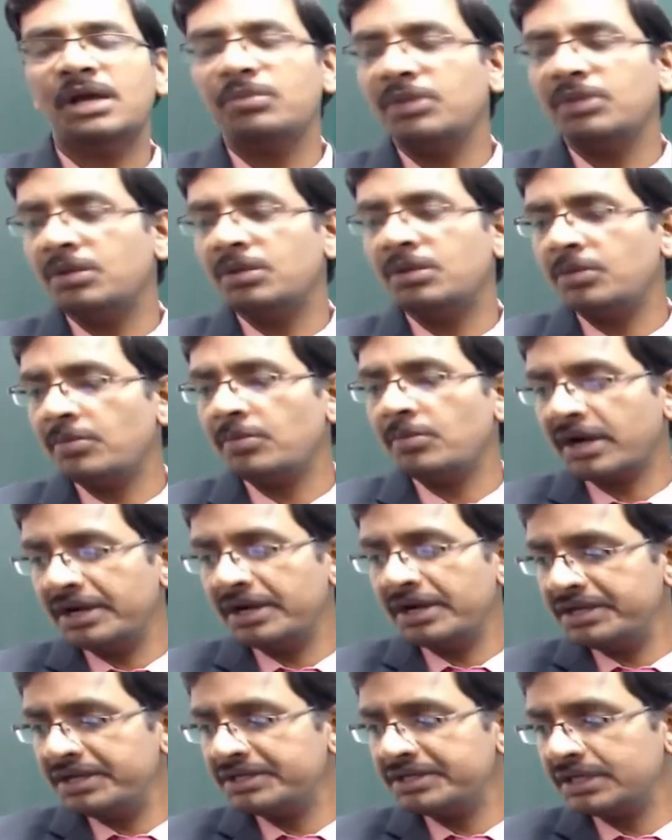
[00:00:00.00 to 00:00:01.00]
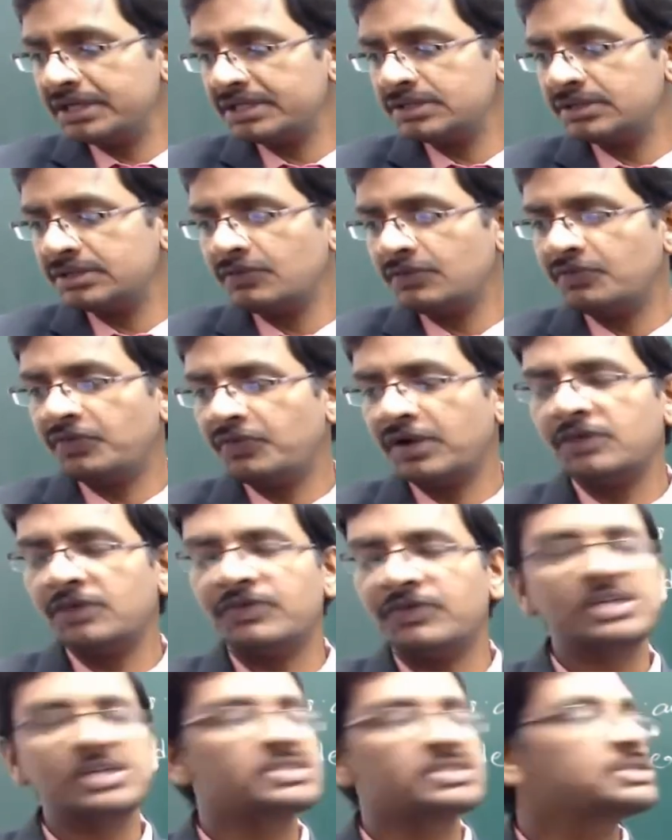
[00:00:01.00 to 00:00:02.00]
minimum conditions for the
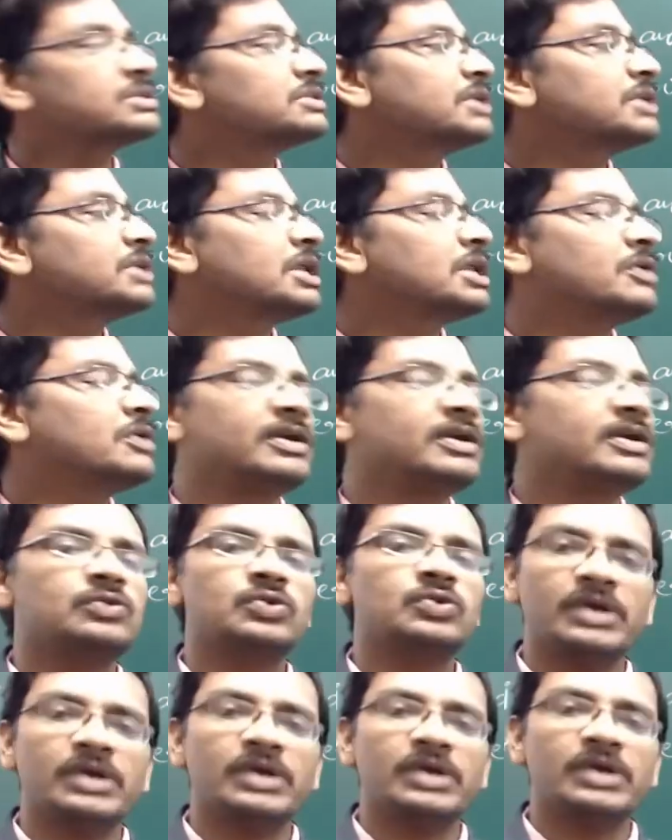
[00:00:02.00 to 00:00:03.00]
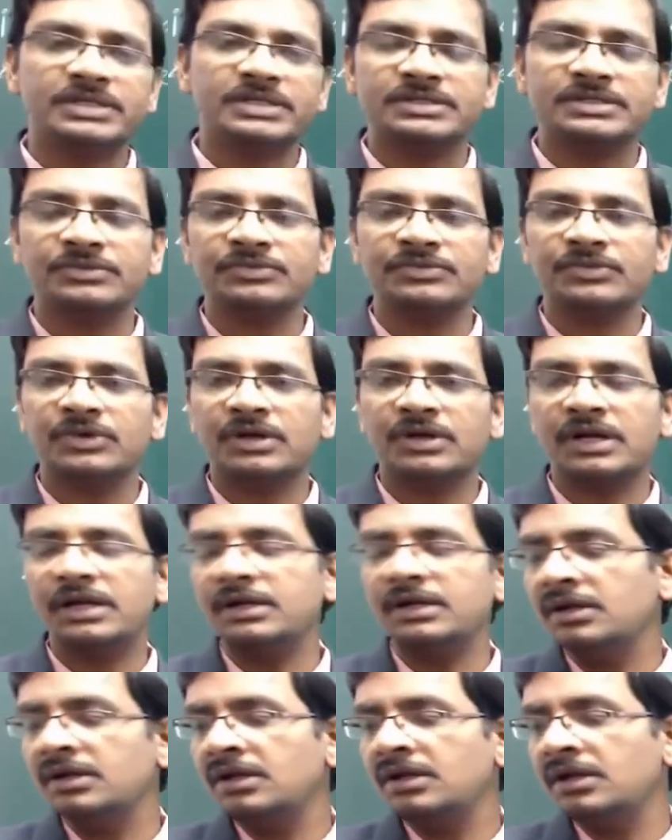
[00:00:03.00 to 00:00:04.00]
function derivative to exist,
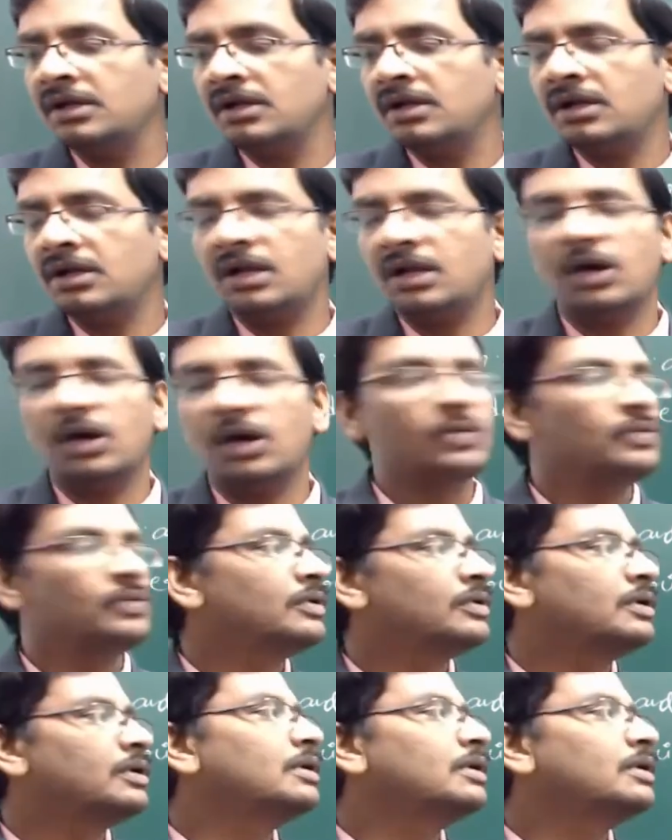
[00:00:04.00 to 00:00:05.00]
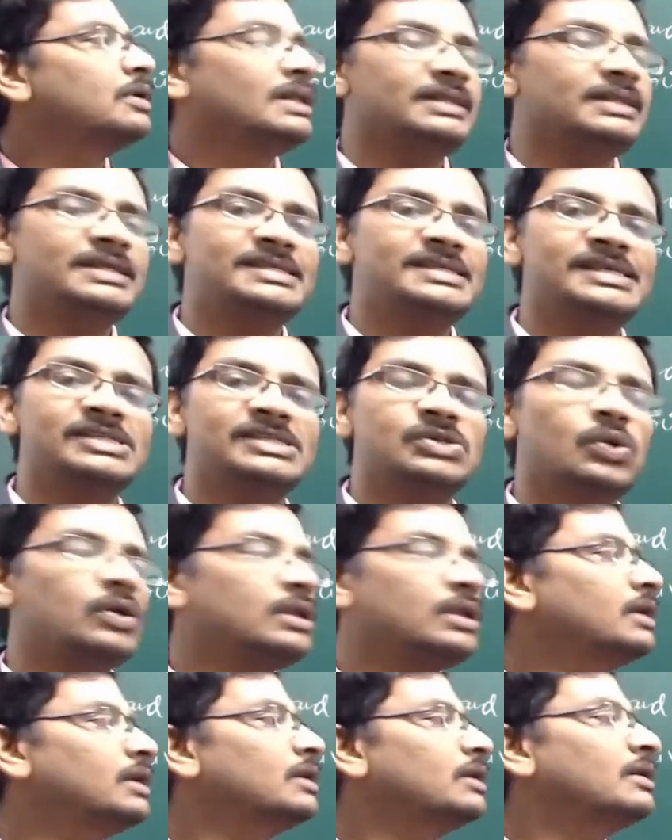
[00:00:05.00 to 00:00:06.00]
right? Now, this is
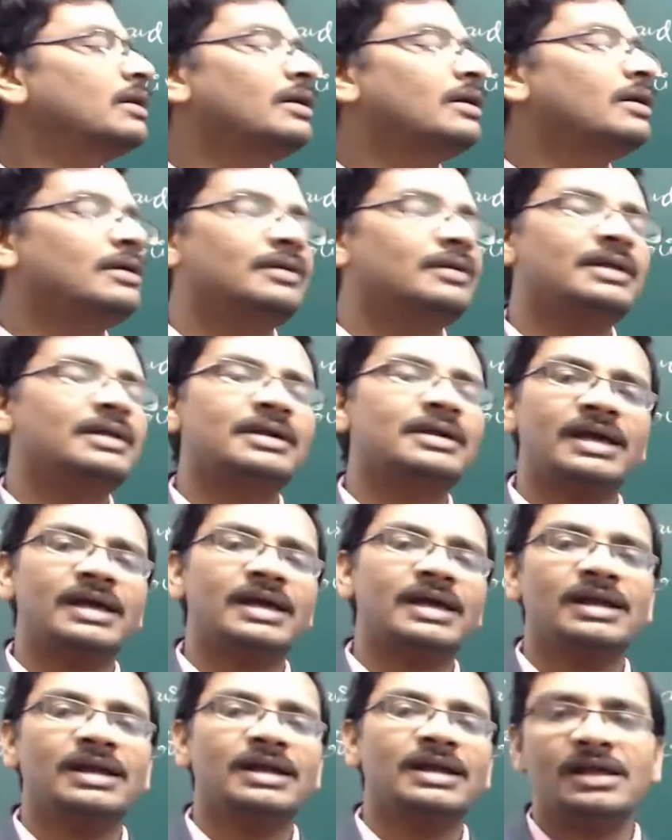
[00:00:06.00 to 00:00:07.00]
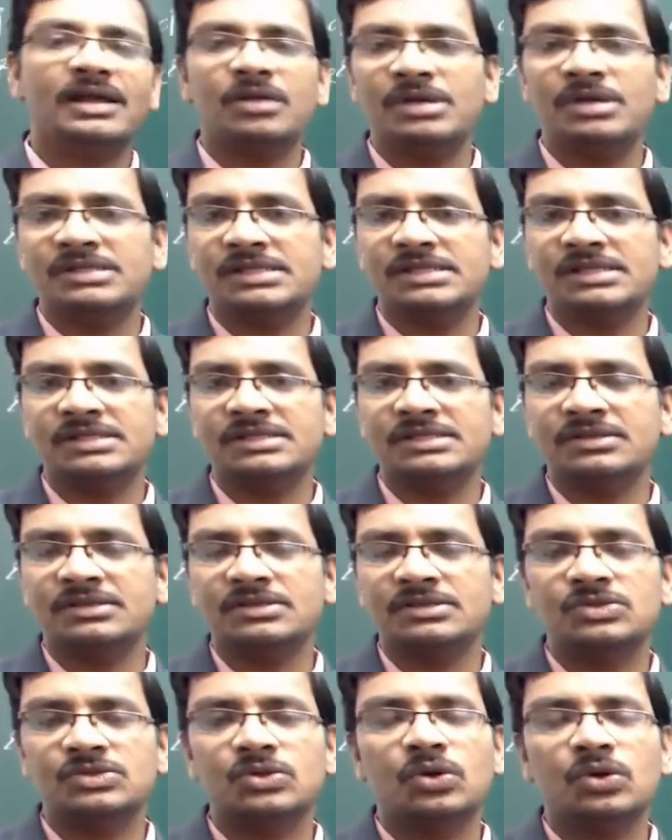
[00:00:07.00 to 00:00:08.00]
only the trial and error basis.
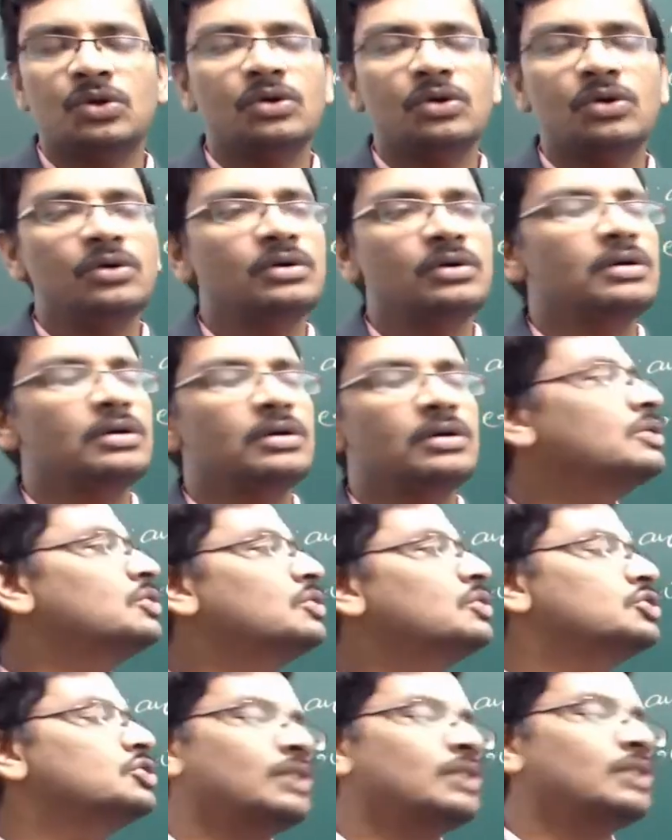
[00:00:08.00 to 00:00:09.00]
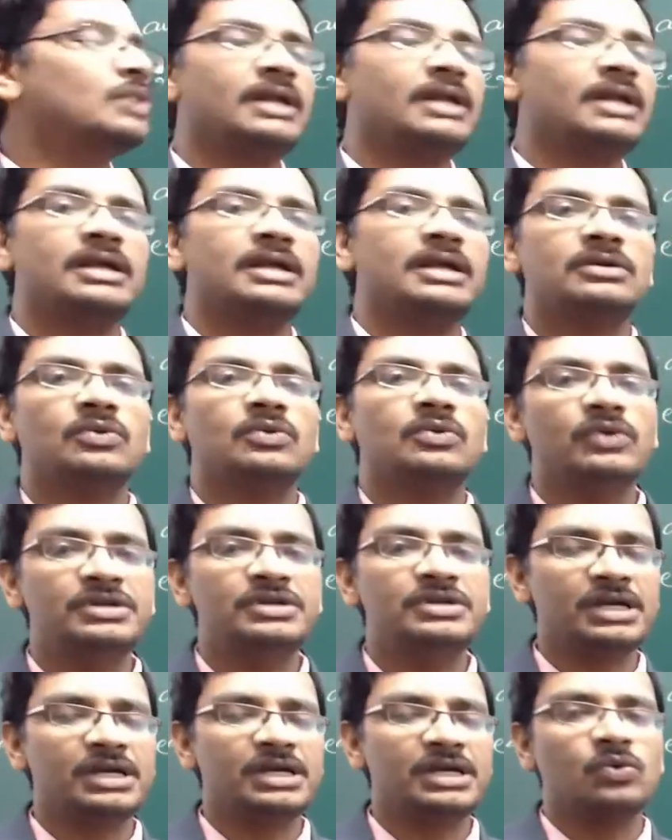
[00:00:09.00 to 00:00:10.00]
So, usually, right, we
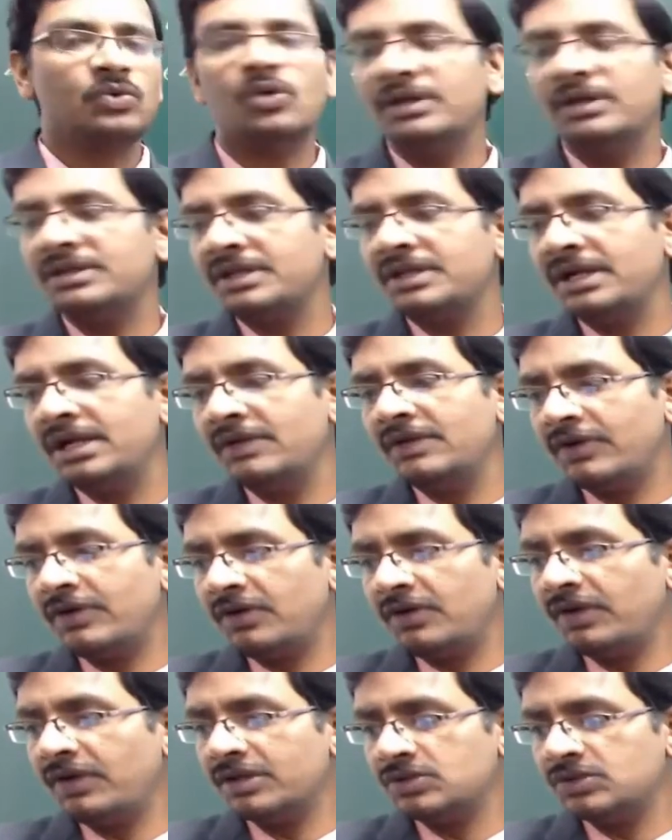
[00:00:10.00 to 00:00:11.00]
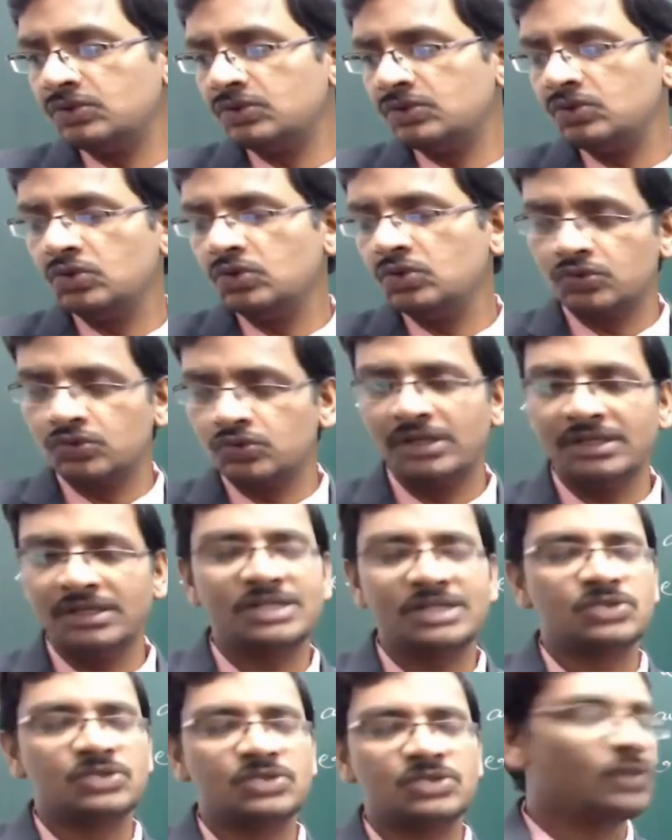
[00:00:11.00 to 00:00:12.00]
check only three different ways. Usually,
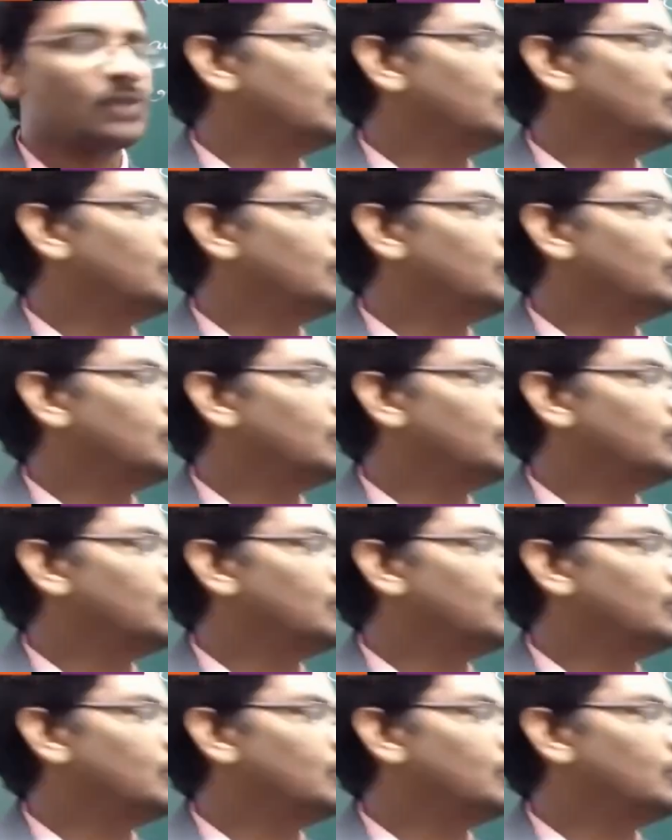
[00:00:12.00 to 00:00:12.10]
that's what we